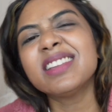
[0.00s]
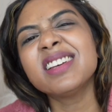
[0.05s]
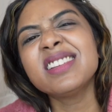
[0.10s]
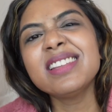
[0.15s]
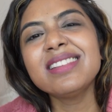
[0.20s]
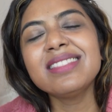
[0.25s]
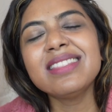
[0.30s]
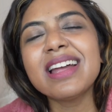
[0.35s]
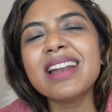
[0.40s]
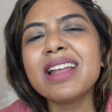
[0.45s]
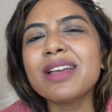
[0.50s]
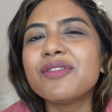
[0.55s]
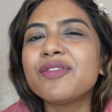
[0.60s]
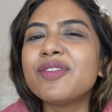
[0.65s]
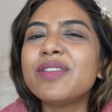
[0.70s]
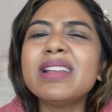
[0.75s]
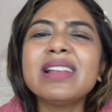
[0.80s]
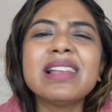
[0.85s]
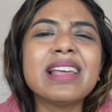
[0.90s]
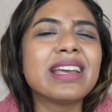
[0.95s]
Other than that, I
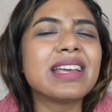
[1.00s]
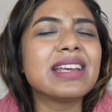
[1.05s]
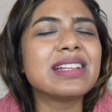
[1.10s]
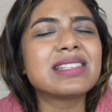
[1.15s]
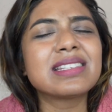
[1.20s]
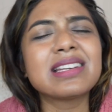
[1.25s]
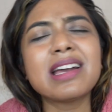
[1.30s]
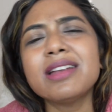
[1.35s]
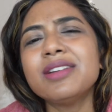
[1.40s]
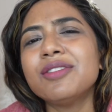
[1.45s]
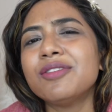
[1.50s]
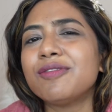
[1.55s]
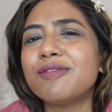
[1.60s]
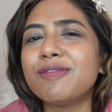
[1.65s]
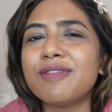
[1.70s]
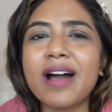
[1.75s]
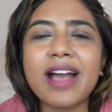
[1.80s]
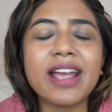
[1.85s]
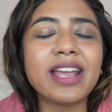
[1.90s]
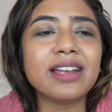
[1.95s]
feel like it's kind of
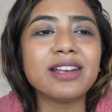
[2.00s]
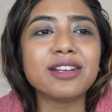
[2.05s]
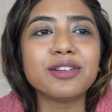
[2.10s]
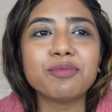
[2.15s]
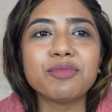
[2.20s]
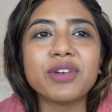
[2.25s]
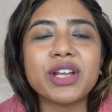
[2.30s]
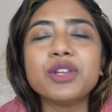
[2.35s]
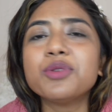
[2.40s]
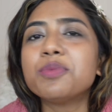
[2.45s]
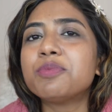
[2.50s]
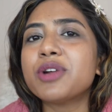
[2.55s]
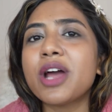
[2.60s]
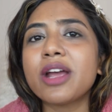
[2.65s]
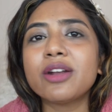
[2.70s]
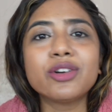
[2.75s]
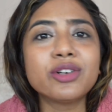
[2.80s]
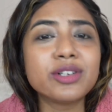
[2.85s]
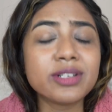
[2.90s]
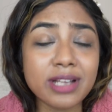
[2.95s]
fine. When you
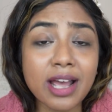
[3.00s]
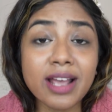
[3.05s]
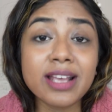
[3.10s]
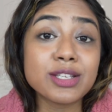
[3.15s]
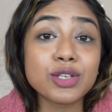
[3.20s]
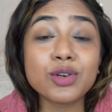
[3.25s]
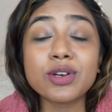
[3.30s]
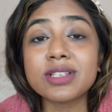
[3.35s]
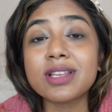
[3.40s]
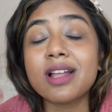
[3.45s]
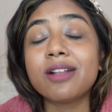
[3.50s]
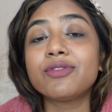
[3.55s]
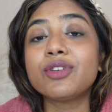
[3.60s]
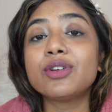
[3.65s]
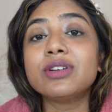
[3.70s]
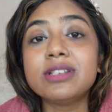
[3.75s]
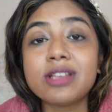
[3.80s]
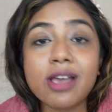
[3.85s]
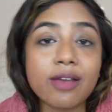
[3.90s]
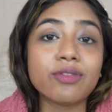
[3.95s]
prioritize
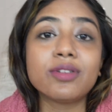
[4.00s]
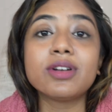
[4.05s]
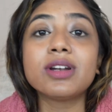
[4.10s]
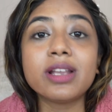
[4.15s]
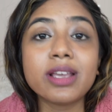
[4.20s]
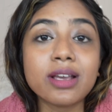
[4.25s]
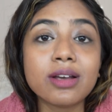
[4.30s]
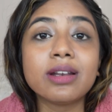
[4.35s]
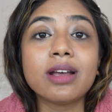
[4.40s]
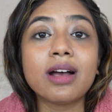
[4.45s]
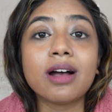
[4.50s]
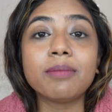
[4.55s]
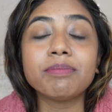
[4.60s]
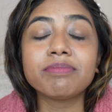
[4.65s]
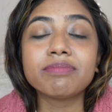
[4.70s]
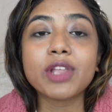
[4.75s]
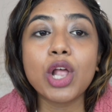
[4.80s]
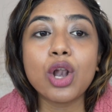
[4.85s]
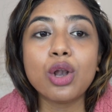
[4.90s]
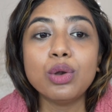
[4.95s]
yourself, you're definitely gonna
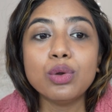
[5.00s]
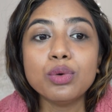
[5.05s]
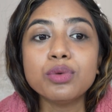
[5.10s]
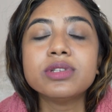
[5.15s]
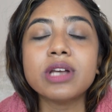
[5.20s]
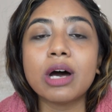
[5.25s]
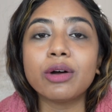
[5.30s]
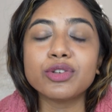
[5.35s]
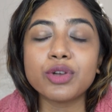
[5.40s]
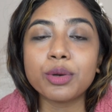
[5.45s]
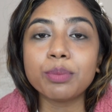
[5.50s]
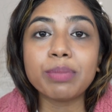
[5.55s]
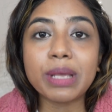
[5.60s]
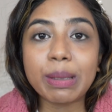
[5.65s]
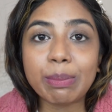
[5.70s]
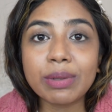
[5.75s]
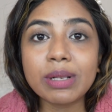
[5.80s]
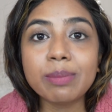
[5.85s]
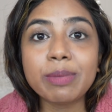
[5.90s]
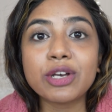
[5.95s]
lose out on
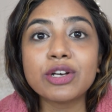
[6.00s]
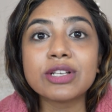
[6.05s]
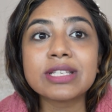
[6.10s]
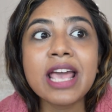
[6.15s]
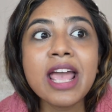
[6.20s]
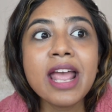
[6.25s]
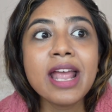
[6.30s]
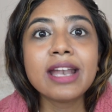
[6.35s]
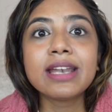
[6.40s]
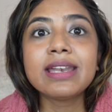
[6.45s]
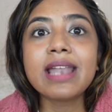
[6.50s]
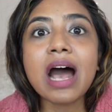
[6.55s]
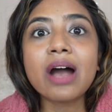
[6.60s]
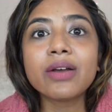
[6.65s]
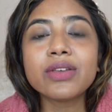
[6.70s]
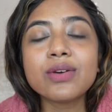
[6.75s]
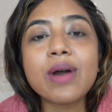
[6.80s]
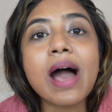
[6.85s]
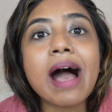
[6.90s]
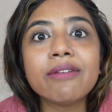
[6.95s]
people, because
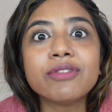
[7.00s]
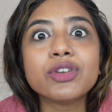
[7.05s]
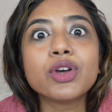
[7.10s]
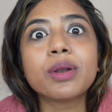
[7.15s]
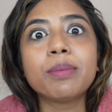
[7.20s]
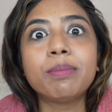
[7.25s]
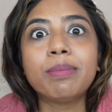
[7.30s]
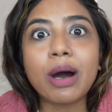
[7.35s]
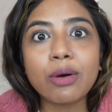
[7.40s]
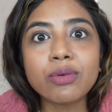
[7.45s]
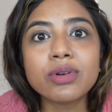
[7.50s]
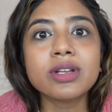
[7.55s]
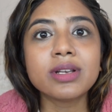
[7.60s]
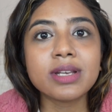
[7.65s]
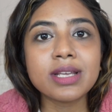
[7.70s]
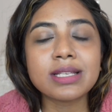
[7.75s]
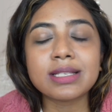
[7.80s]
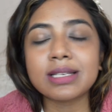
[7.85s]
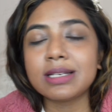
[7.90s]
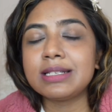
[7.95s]
now you have your
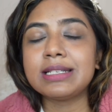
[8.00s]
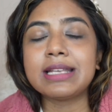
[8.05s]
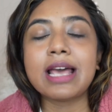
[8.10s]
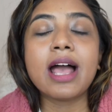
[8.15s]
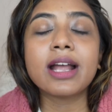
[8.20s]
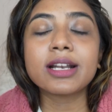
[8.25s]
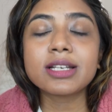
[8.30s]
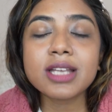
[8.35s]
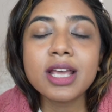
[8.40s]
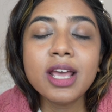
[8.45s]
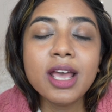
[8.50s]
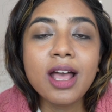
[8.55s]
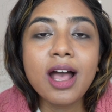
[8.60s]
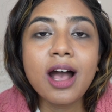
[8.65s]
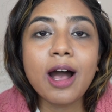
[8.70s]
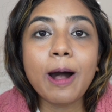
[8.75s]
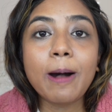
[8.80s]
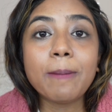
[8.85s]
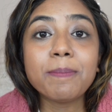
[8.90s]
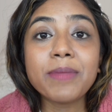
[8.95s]
boundaries intact.
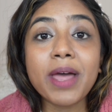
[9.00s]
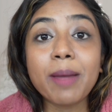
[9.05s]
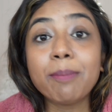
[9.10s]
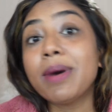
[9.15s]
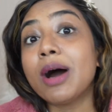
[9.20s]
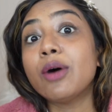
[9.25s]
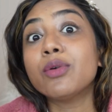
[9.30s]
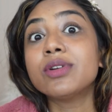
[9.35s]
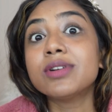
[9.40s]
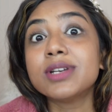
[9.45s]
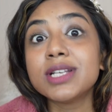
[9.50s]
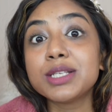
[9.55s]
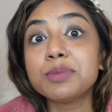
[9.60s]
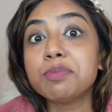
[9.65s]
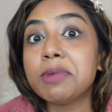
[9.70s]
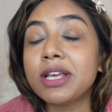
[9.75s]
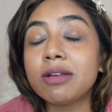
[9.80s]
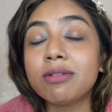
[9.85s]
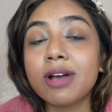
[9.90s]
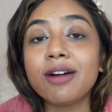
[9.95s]
And boundaries
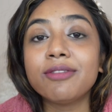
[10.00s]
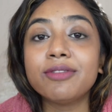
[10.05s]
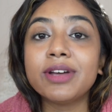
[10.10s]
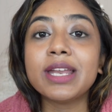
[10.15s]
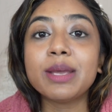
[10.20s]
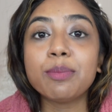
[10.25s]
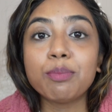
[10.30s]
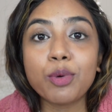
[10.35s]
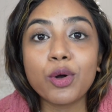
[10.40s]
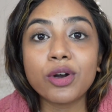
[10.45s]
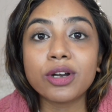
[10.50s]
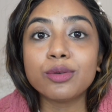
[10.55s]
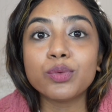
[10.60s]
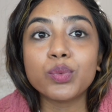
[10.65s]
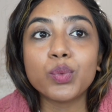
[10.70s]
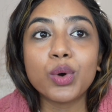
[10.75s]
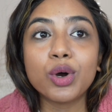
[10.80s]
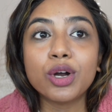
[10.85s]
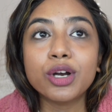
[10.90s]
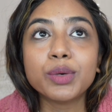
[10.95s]
being a very
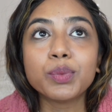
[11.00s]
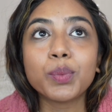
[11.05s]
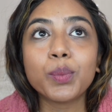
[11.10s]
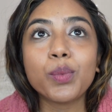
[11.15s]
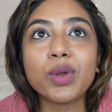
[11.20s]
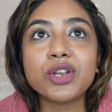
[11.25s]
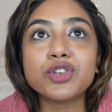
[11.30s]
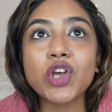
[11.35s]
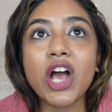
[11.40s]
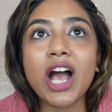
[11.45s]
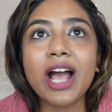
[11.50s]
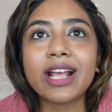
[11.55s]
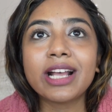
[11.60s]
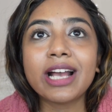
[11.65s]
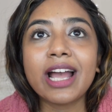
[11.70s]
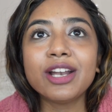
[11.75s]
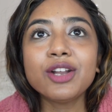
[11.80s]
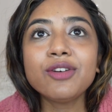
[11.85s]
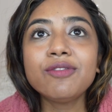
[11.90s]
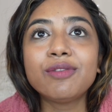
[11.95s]
important word, which I
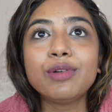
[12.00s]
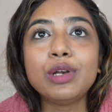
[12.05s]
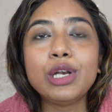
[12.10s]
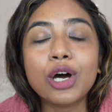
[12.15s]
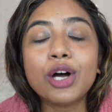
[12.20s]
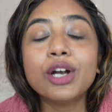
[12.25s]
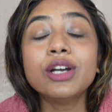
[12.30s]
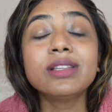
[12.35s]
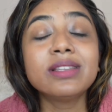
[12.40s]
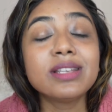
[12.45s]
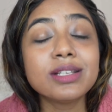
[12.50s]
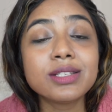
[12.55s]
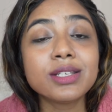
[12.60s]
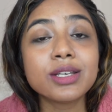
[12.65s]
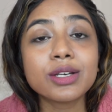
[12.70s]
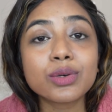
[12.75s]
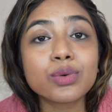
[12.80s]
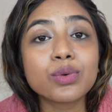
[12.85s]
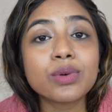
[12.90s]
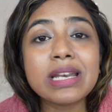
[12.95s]
kind of learned this
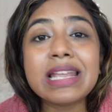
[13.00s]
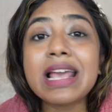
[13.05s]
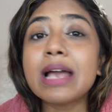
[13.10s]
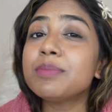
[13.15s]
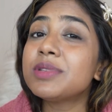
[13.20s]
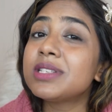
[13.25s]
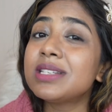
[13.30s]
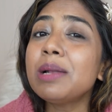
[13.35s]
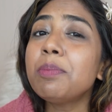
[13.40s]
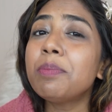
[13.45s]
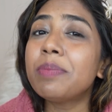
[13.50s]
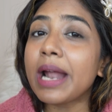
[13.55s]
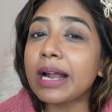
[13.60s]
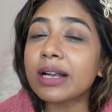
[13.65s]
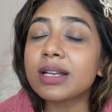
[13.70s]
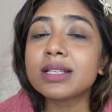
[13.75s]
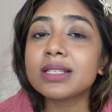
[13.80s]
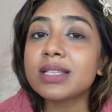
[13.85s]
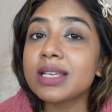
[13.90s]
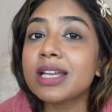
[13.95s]
year only. I'm still
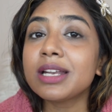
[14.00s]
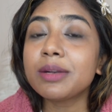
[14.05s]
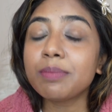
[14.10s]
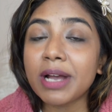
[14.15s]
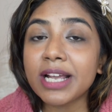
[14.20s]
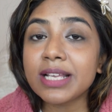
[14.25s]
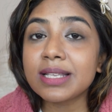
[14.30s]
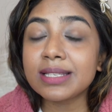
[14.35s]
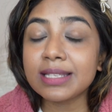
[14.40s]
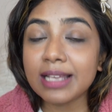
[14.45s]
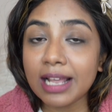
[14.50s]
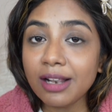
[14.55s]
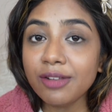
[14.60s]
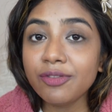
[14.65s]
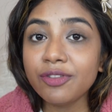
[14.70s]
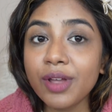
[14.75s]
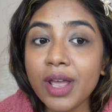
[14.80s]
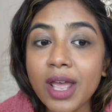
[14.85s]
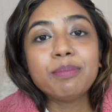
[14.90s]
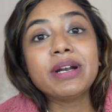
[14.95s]
practicing it
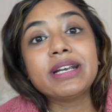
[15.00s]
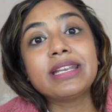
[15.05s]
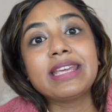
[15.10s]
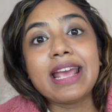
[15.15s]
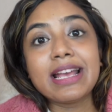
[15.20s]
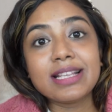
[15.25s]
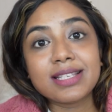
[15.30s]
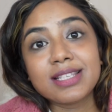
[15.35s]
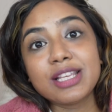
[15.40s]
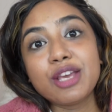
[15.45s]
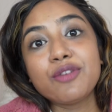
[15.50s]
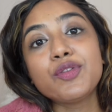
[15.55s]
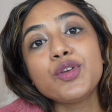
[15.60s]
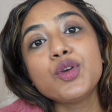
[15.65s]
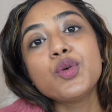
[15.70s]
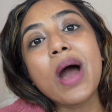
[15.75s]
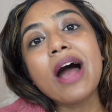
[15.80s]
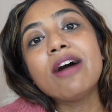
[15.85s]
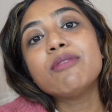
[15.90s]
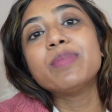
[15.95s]
myself. But yes, if
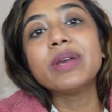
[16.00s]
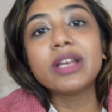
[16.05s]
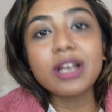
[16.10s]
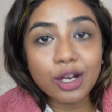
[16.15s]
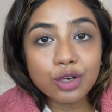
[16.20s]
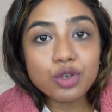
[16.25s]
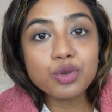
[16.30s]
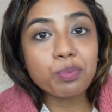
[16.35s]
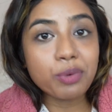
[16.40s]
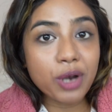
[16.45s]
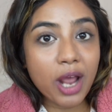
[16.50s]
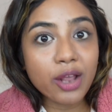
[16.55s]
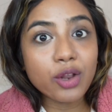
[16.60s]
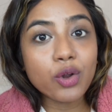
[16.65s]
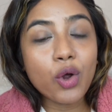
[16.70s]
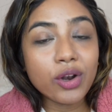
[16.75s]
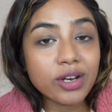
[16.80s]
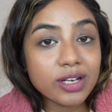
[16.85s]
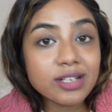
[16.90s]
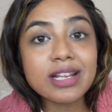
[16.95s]
you have begun to
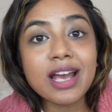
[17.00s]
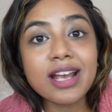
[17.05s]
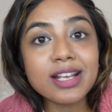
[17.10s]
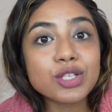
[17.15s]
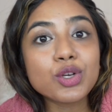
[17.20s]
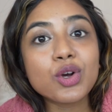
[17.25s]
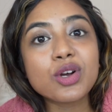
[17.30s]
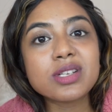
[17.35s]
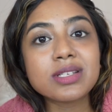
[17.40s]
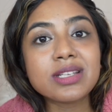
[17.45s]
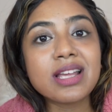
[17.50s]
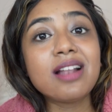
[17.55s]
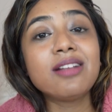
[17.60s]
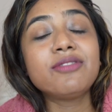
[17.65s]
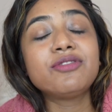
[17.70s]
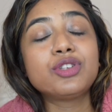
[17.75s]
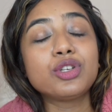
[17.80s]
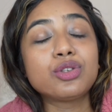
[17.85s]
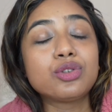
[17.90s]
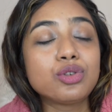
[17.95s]
prioritize
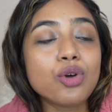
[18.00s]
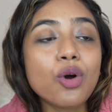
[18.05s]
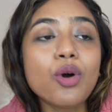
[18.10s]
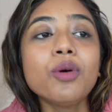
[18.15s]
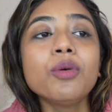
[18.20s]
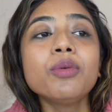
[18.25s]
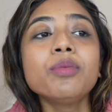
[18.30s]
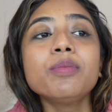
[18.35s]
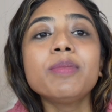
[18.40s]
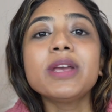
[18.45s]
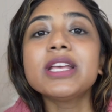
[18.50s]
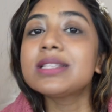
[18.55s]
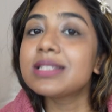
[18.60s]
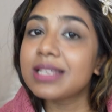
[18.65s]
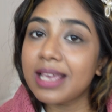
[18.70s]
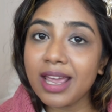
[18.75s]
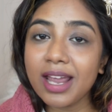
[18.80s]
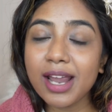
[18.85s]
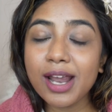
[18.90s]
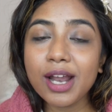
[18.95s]
yourself, just don't be
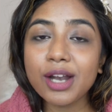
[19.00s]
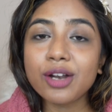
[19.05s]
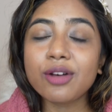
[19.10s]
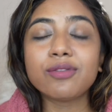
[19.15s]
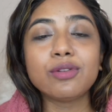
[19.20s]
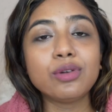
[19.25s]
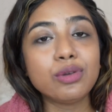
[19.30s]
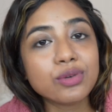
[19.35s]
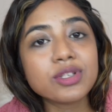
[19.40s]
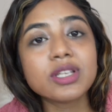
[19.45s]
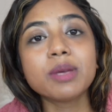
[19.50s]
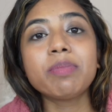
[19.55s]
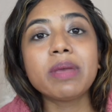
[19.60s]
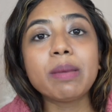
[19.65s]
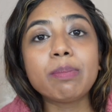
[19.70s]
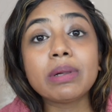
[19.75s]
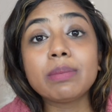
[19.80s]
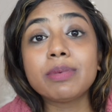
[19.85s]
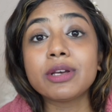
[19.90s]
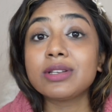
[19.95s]
scared of losing
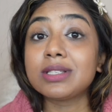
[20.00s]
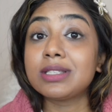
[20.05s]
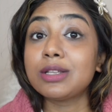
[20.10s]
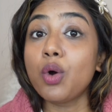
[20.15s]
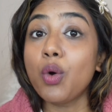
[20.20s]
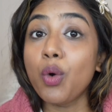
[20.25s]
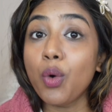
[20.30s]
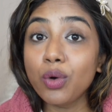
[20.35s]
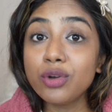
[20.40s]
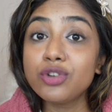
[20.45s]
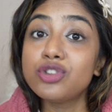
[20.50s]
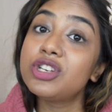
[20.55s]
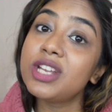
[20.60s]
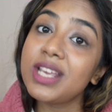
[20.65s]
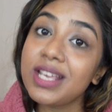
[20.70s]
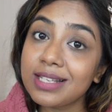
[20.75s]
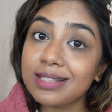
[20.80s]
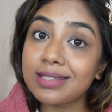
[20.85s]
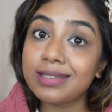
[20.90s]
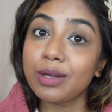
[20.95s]
people, because the
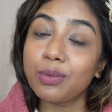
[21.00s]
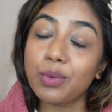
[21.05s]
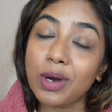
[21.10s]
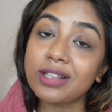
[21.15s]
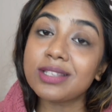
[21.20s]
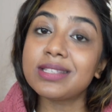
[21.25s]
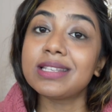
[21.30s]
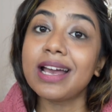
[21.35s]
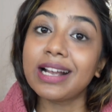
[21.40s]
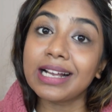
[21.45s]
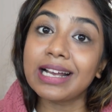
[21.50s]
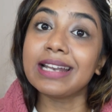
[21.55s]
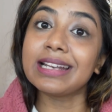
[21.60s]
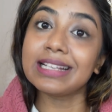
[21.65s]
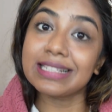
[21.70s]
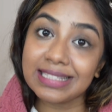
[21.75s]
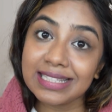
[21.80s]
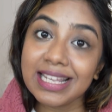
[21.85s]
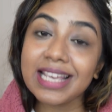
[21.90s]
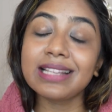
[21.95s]
OGs, the ones that are
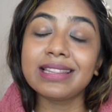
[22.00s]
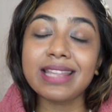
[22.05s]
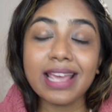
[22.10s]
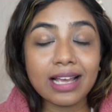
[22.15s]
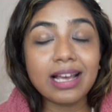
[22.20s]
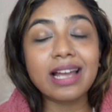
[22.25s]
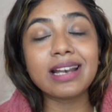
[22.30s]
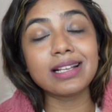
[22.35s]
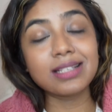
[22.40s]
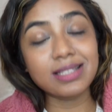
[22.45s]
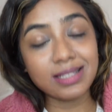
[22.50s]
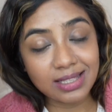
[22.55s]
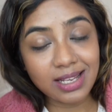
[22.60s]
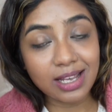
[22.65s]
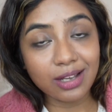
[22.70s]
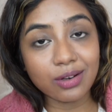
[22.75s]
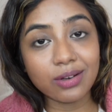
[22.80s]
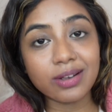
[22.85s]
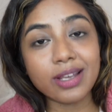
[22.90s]
gonna stick, they're gonna stick.